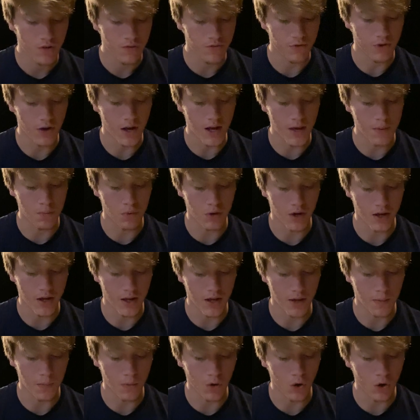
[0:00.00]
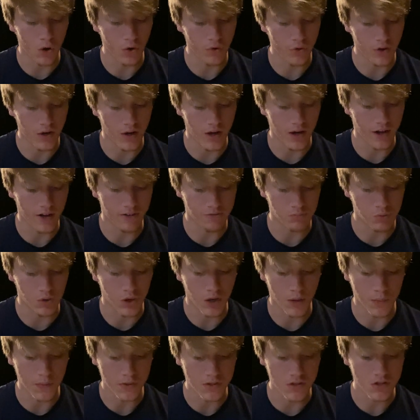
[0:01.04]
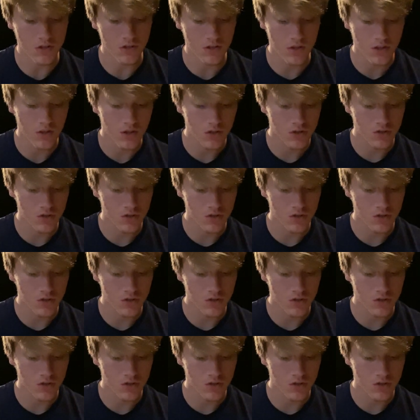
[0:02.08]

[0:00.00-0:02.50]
for Abraham all that I have promised.